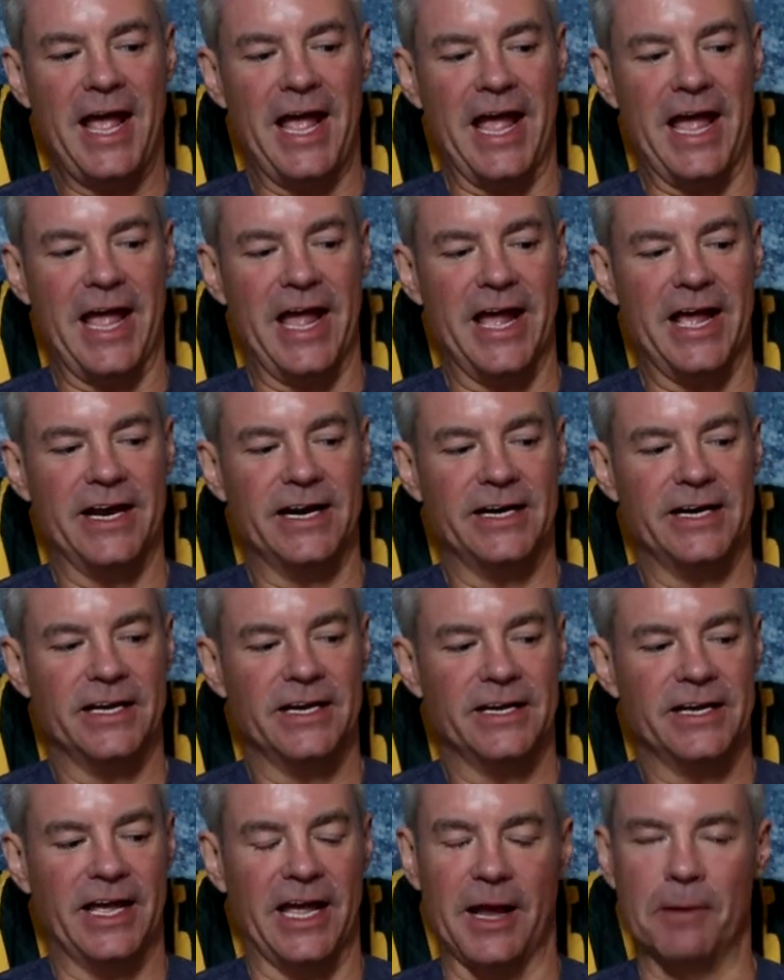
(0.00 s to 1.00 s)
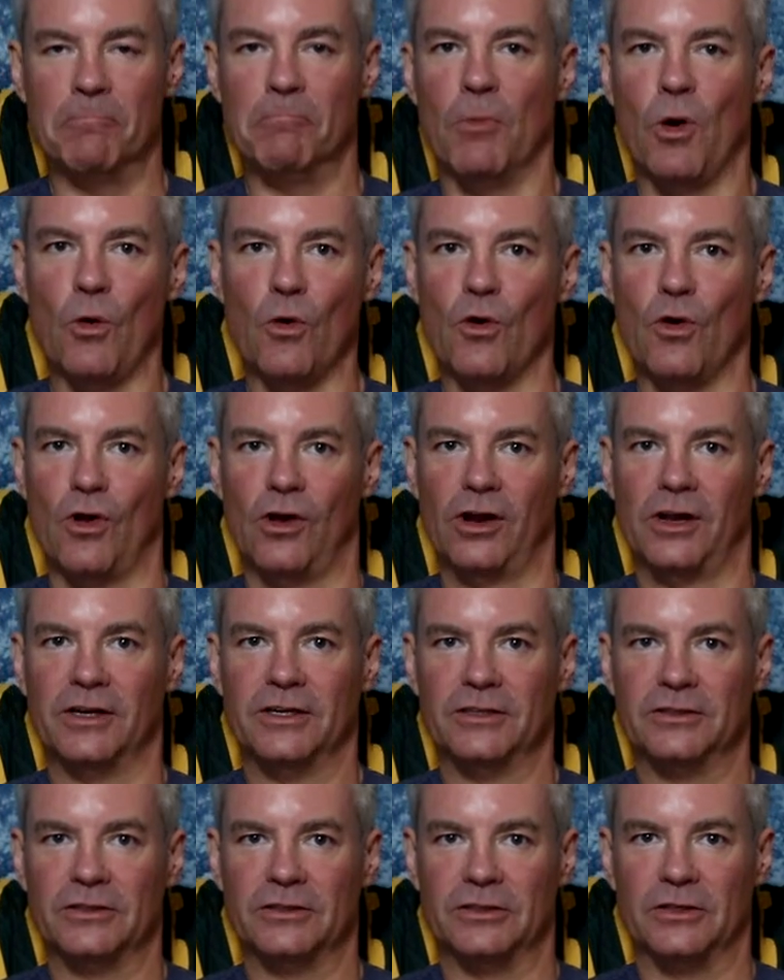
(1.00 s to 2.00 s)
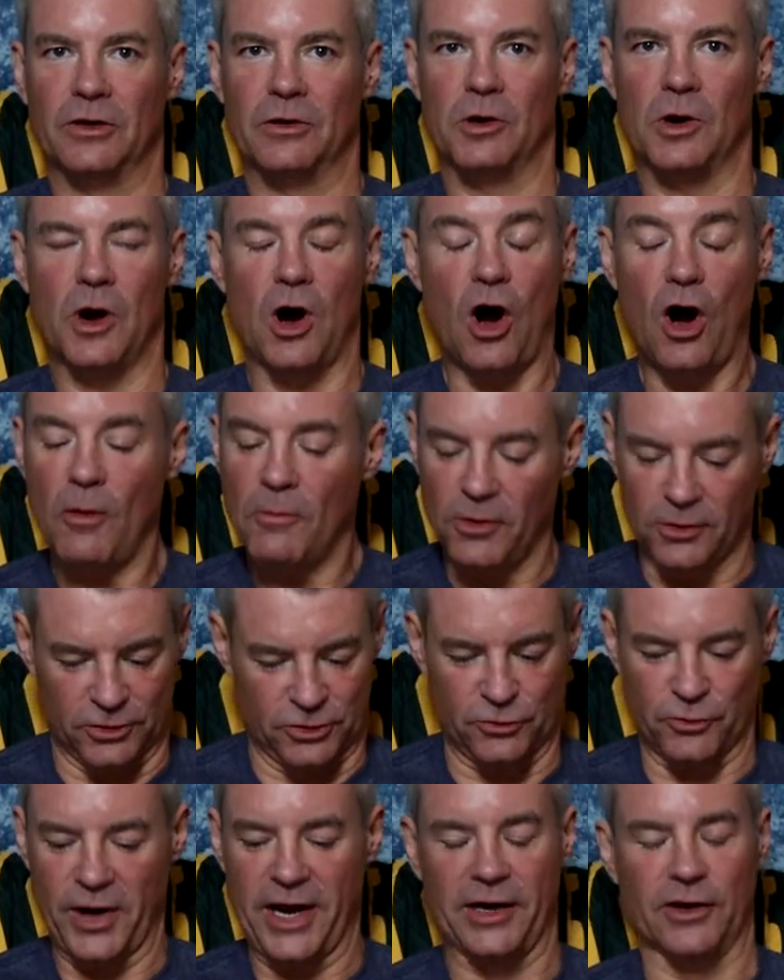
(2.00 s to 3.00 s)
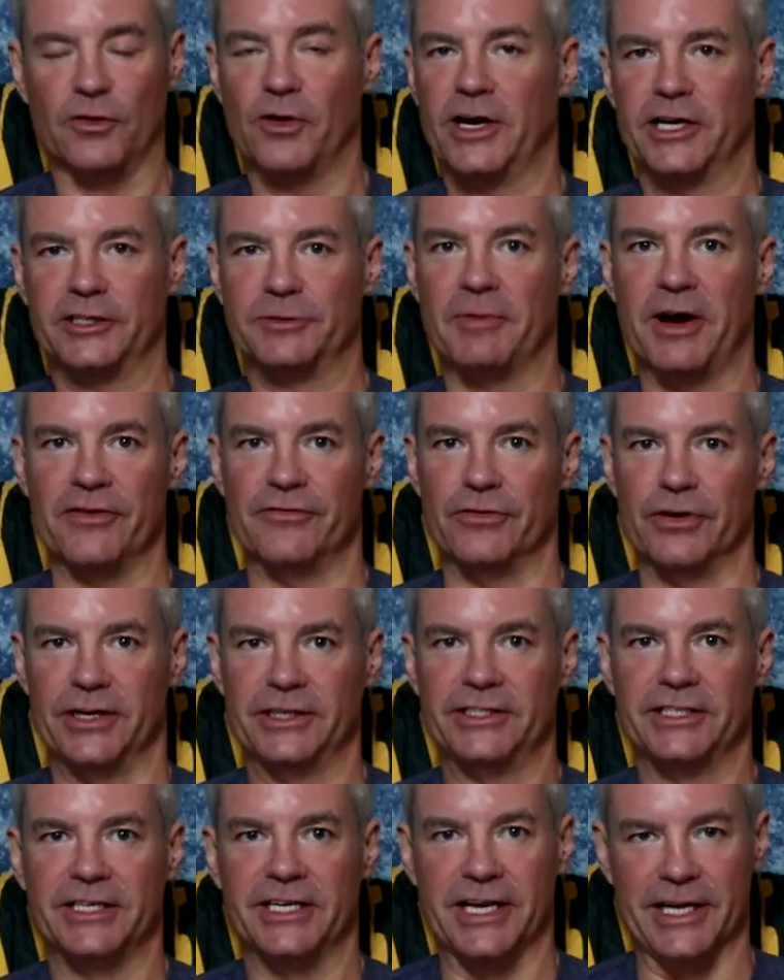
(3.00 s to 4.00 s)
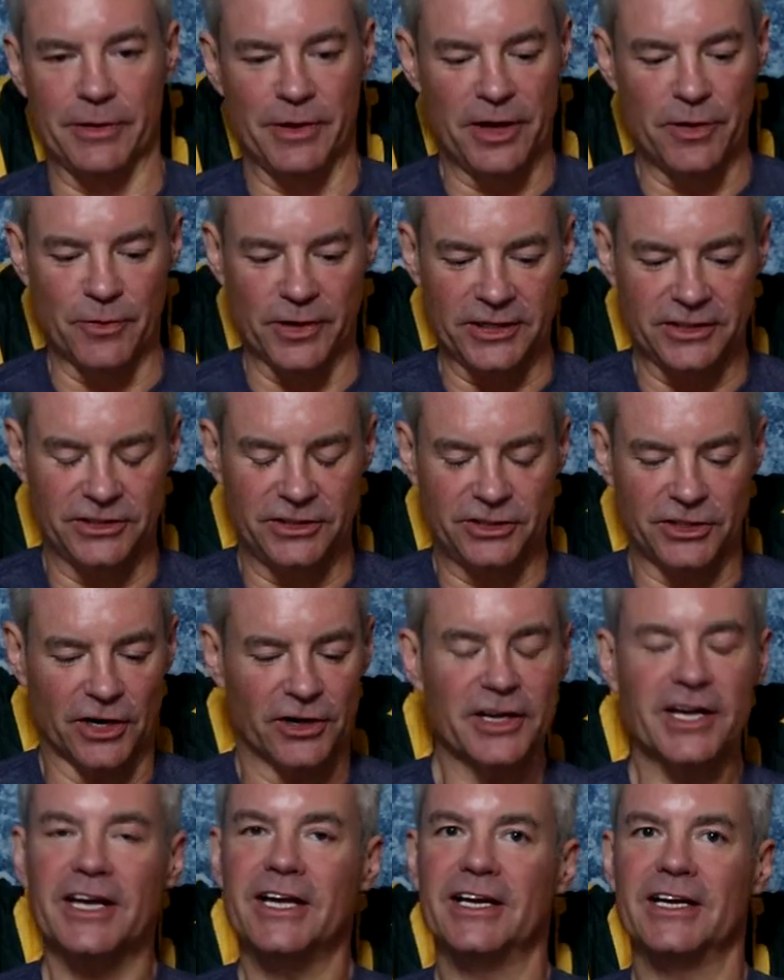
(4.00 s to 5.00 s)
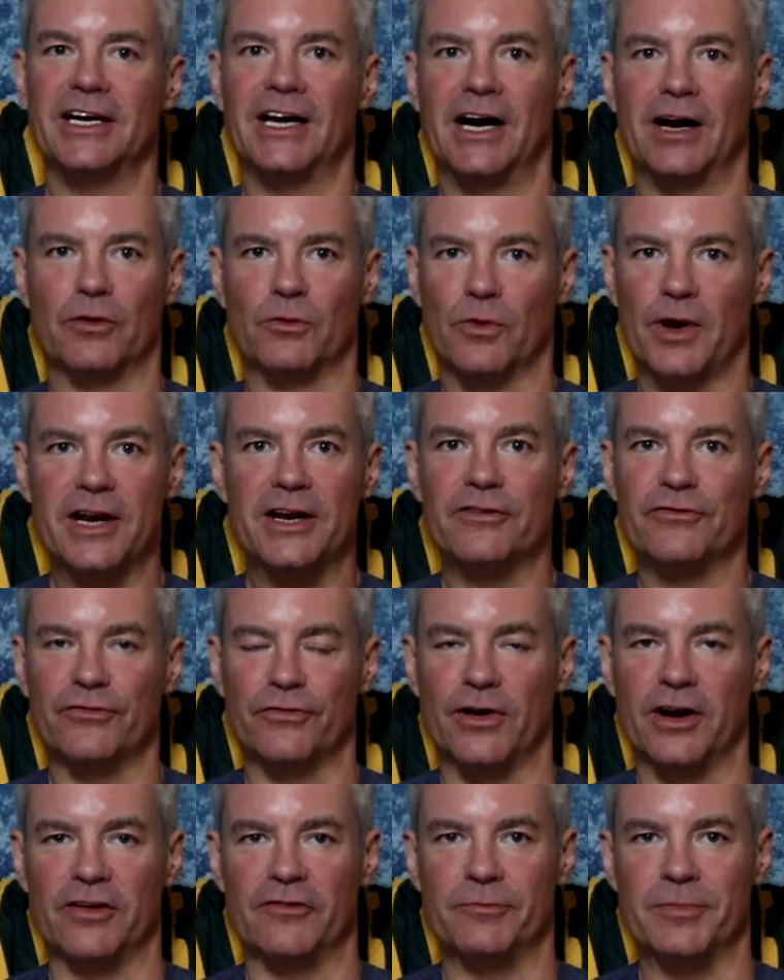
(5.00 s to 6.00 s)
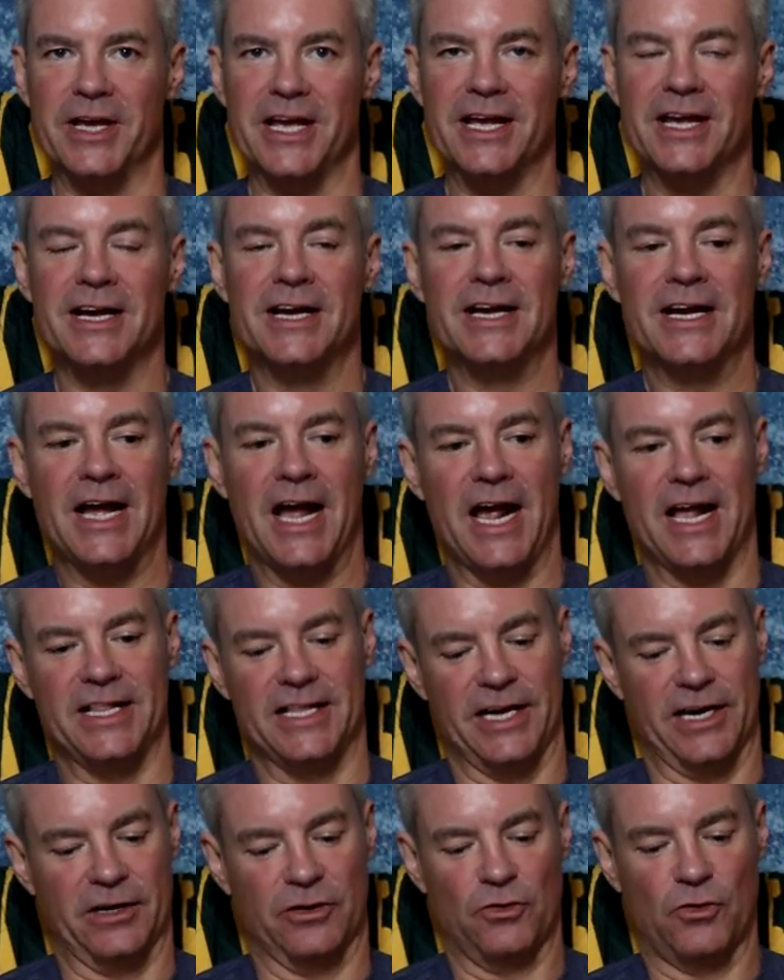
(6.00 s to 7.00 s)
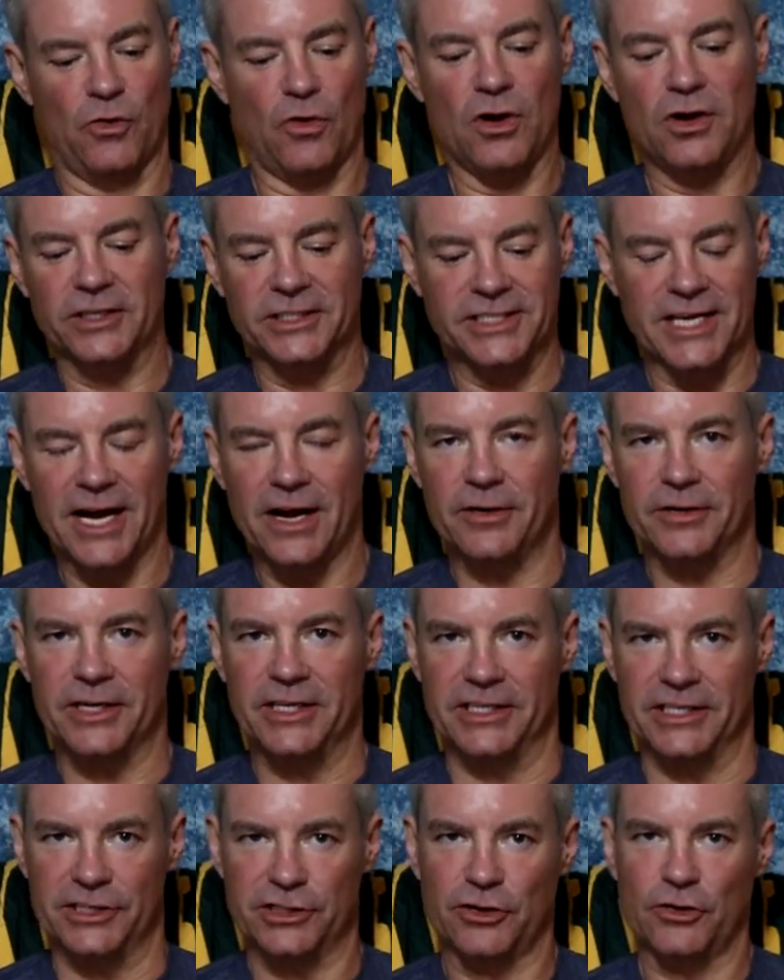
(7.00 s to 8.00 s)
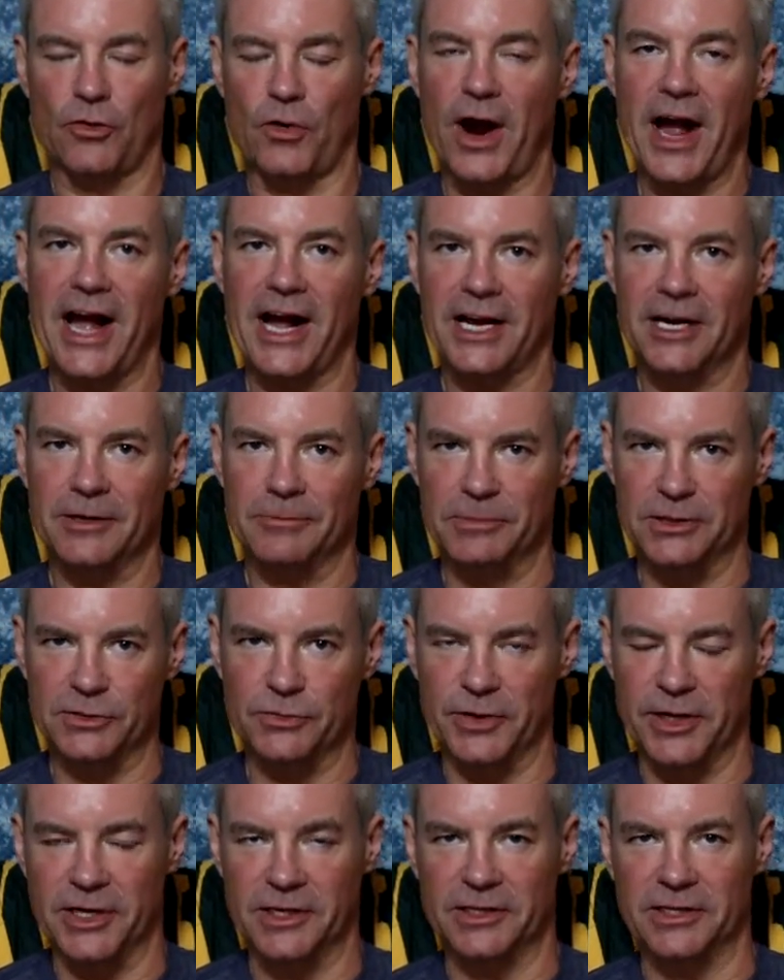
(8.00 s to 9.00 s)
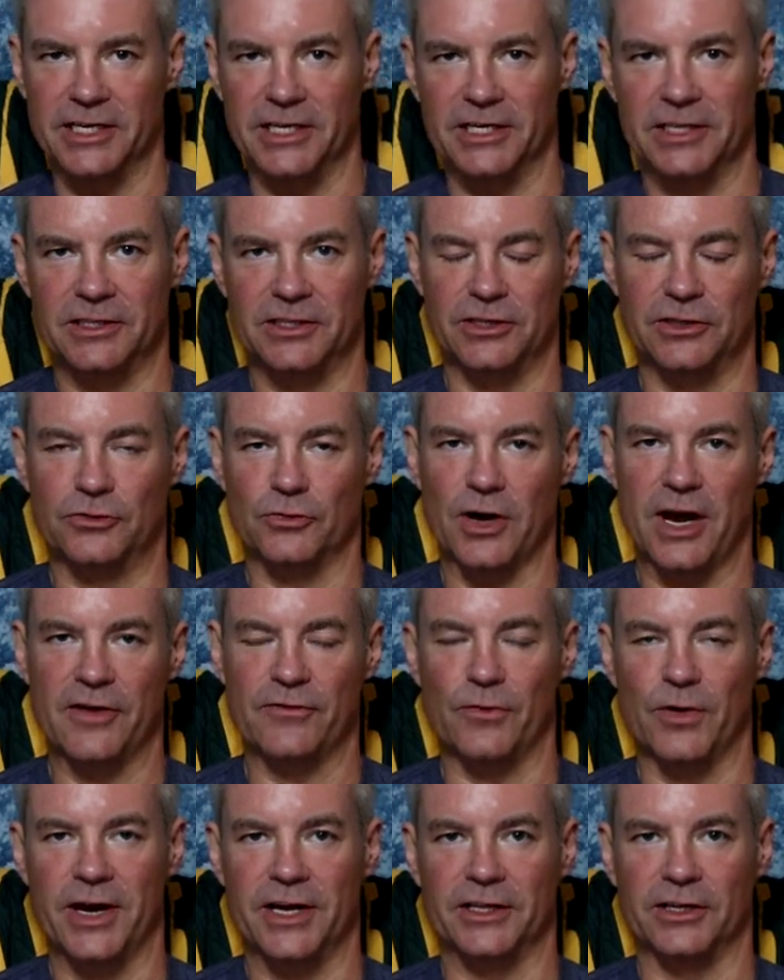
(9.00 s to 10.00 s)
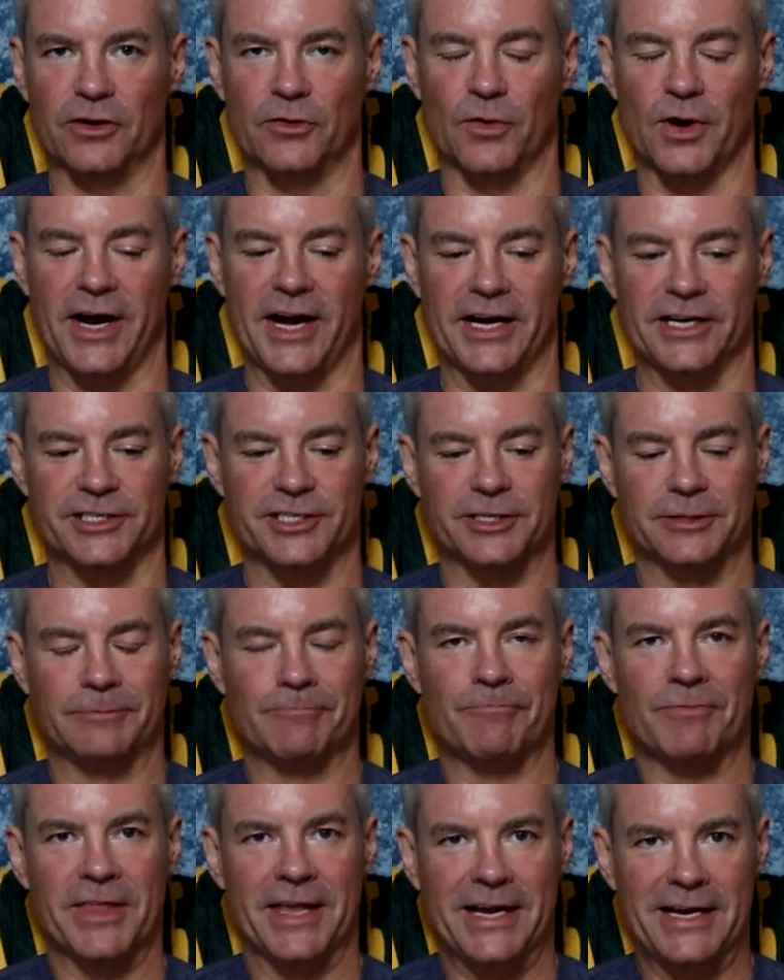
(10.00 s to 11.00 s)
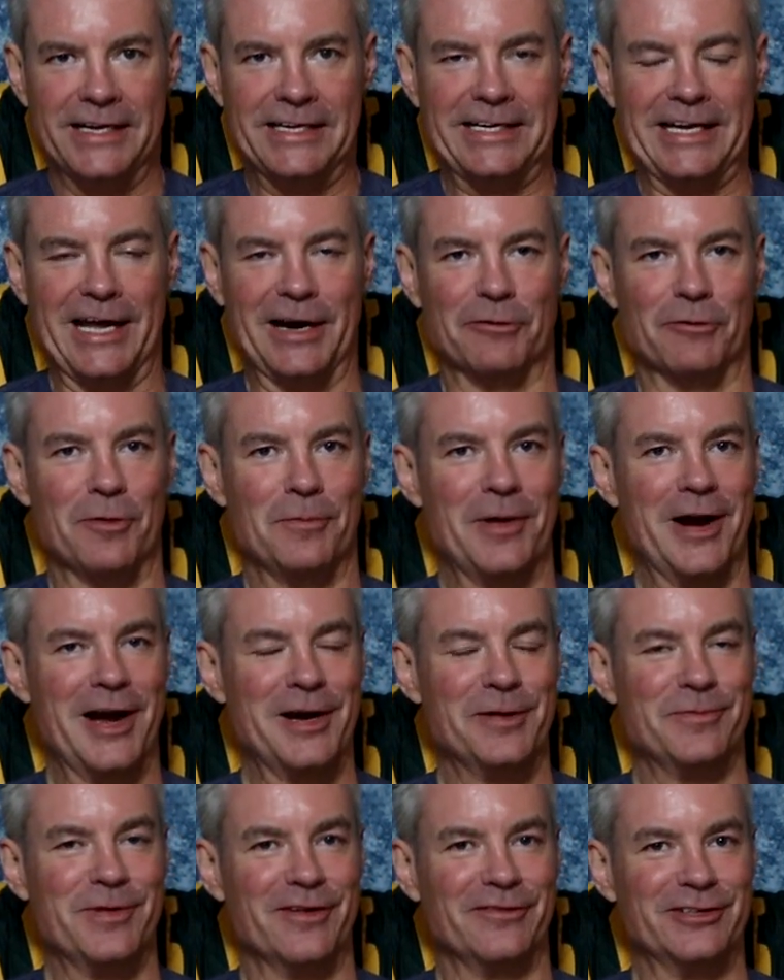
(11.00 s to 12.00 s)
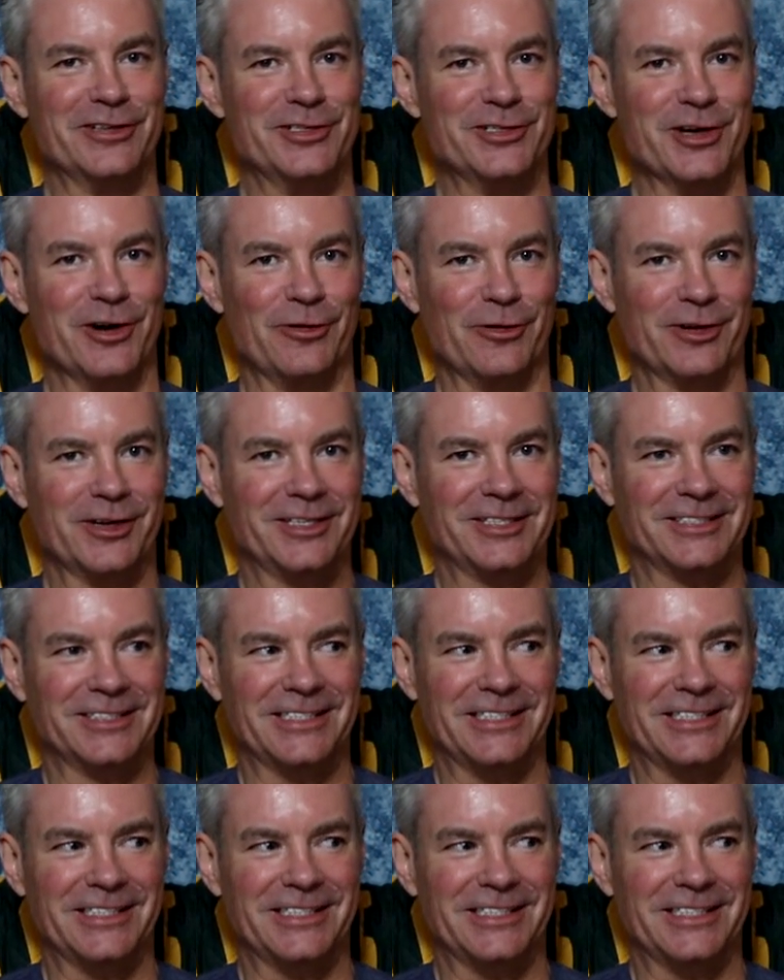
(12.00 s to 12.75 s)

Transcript: And a mole almost ran across my foot. He went darting right in front of me and then crawled down in this crack between the driveway and the garage. And it reminded me of a joke.